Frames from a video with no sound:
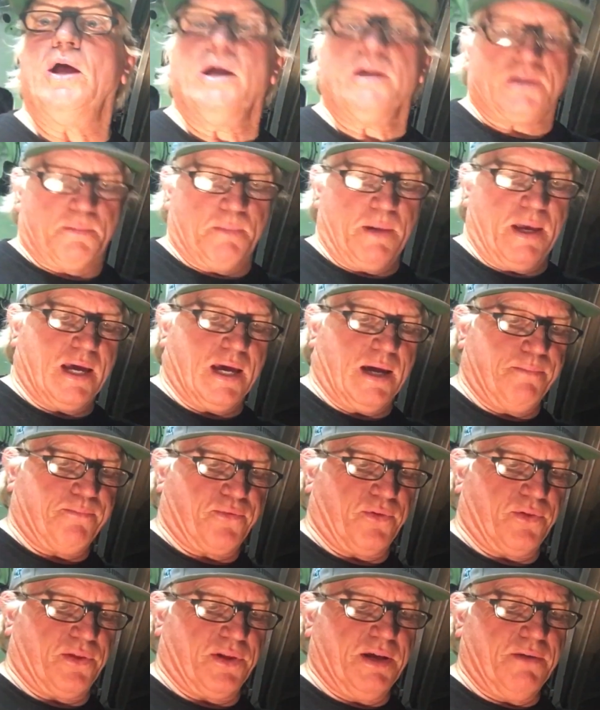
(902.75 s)
To make up
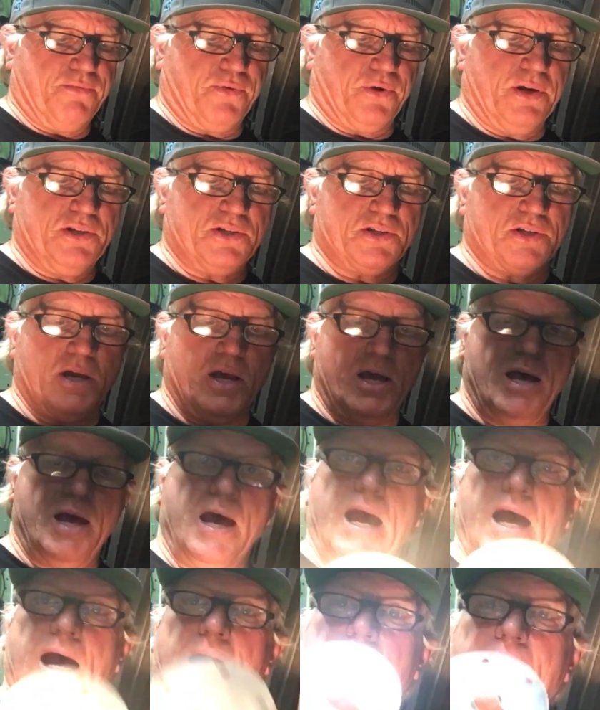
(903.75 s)
for the difference,
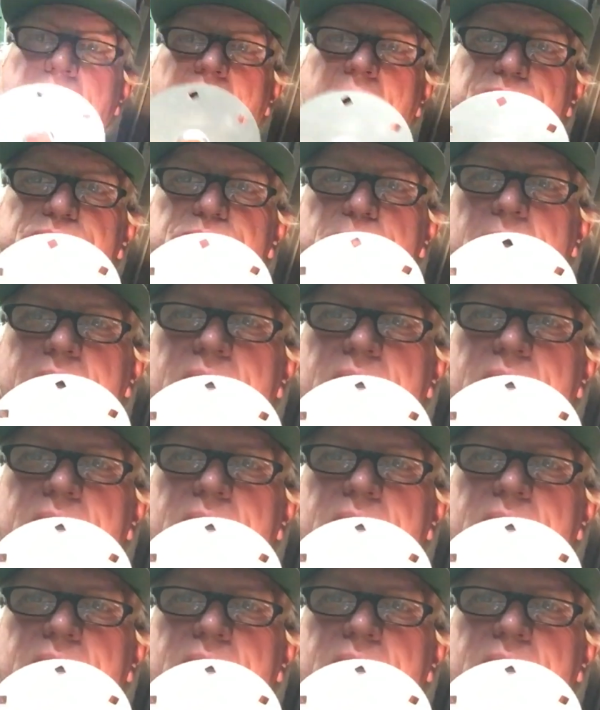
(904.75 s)
I've made a